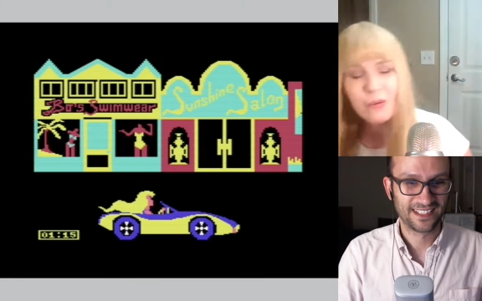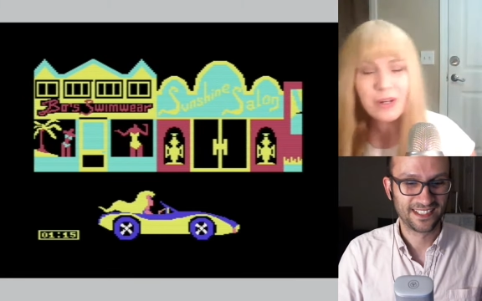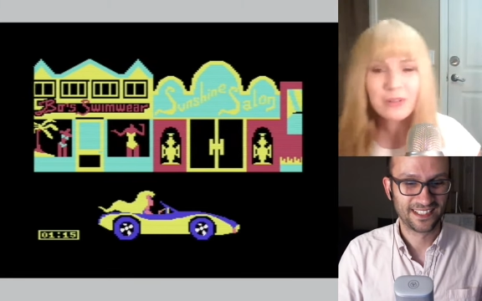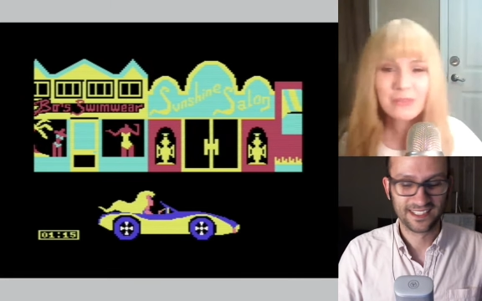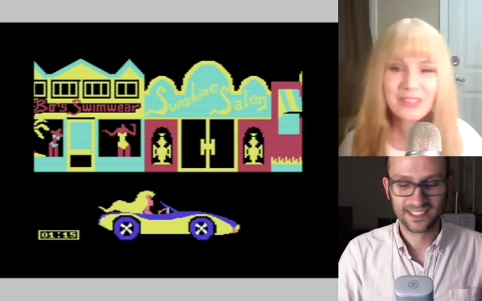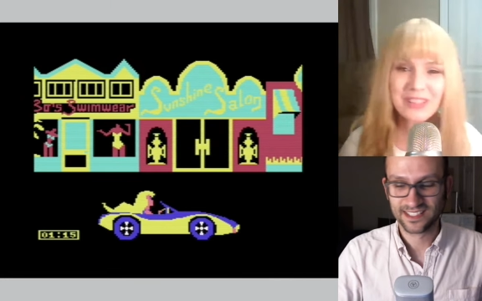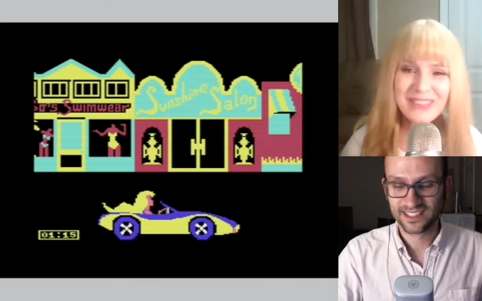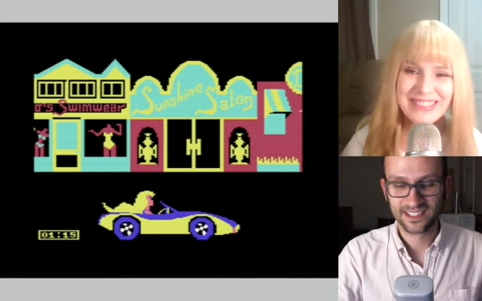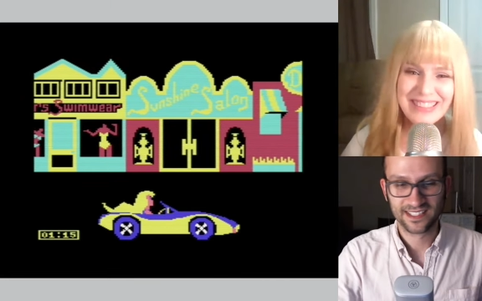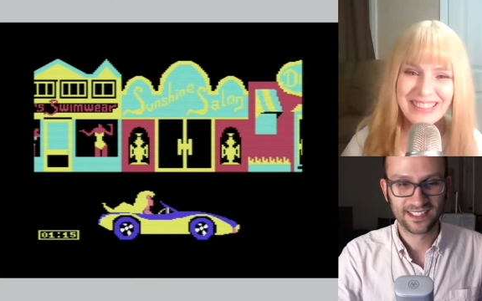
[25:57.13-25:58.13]
Speaker 1: We're we're
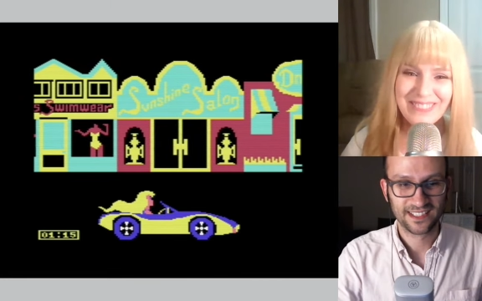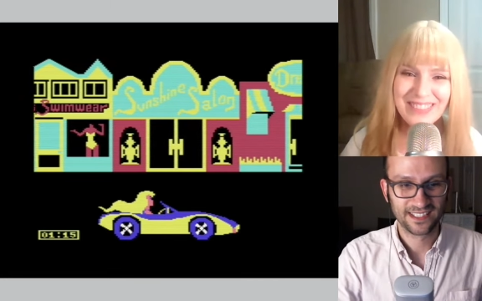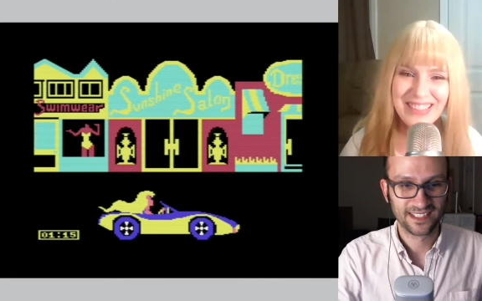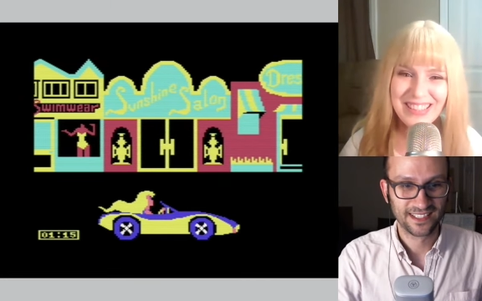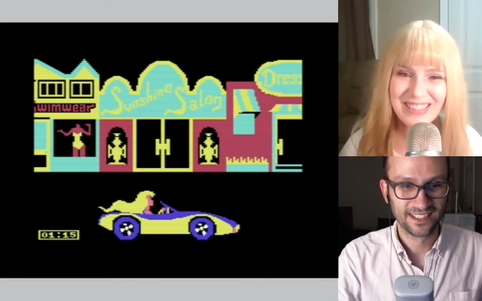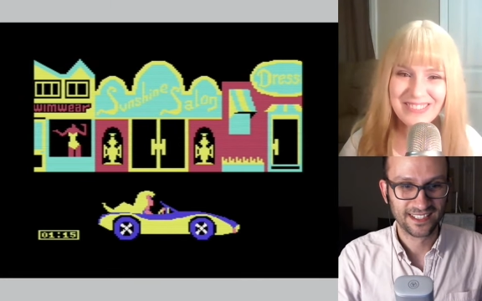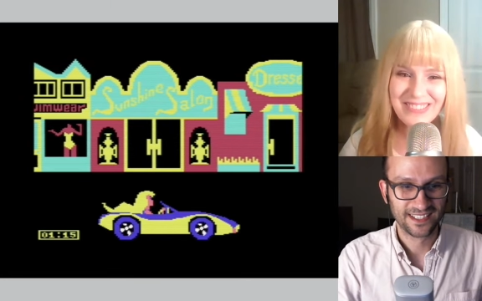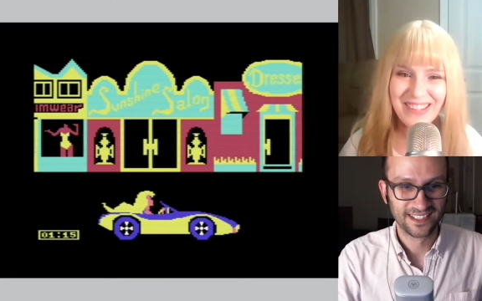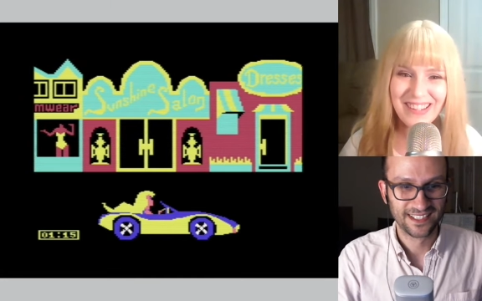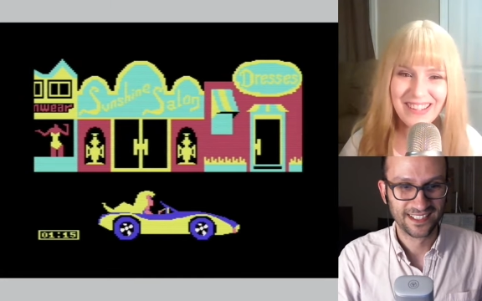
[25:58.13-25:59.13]
losing. We're taking
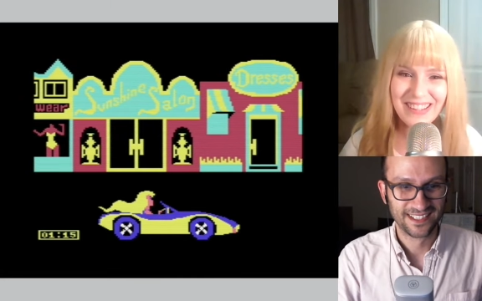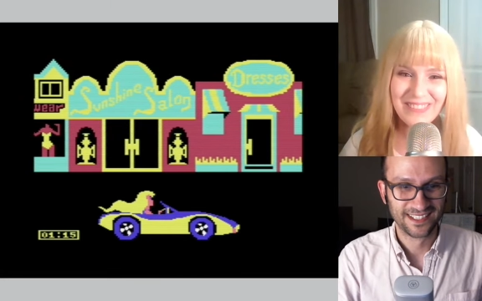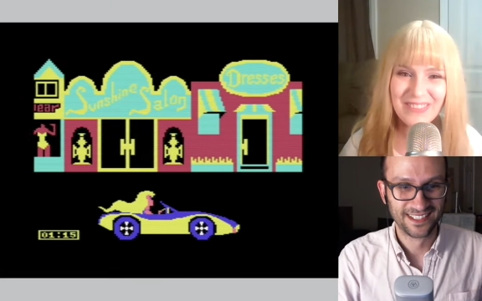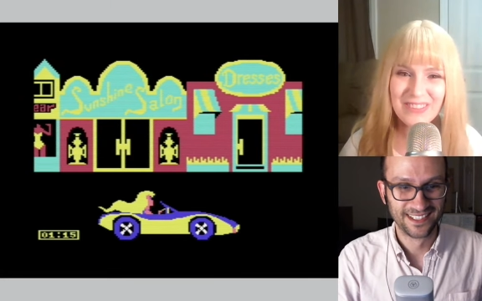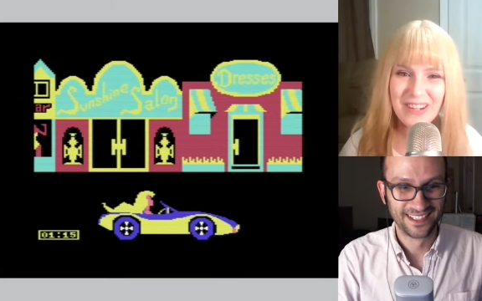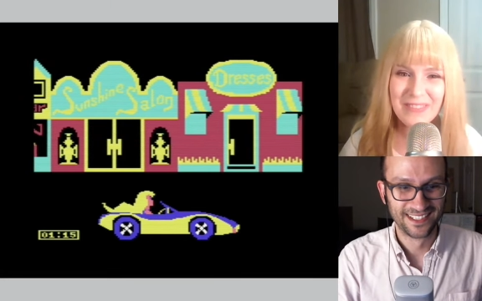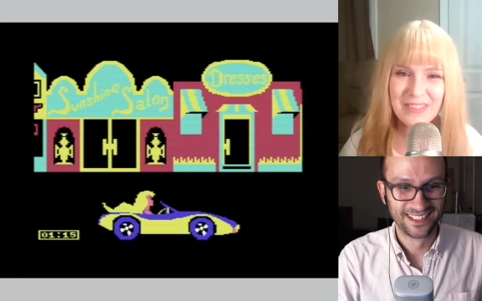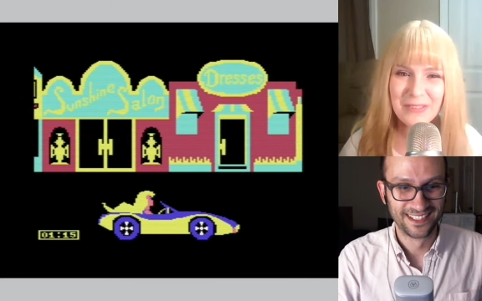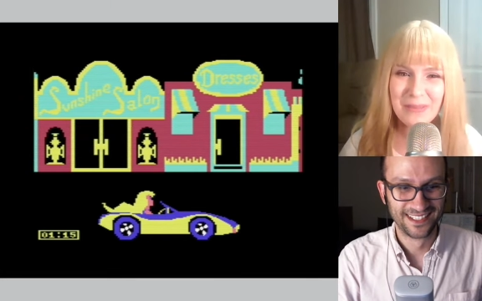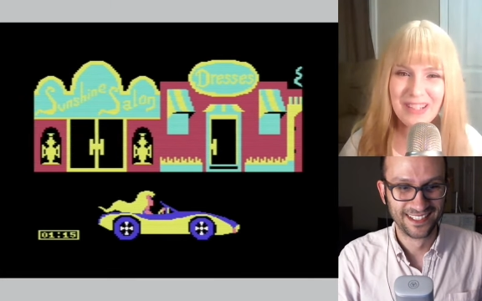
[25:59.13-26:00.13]
too long. We're
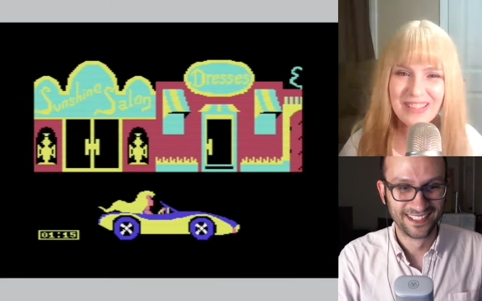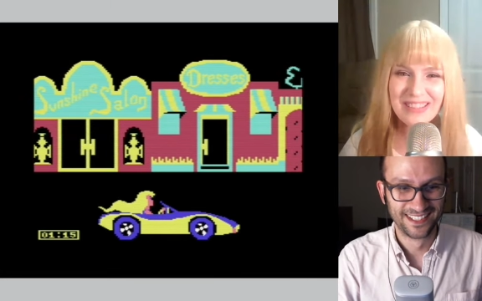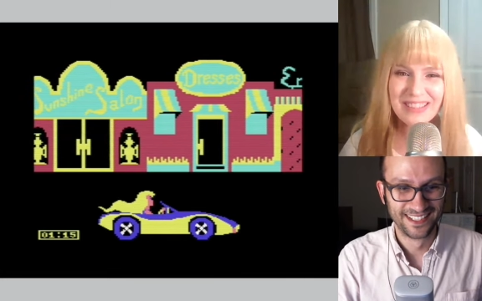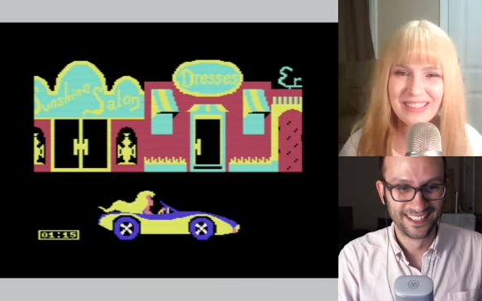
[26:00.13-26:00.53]
driving too much.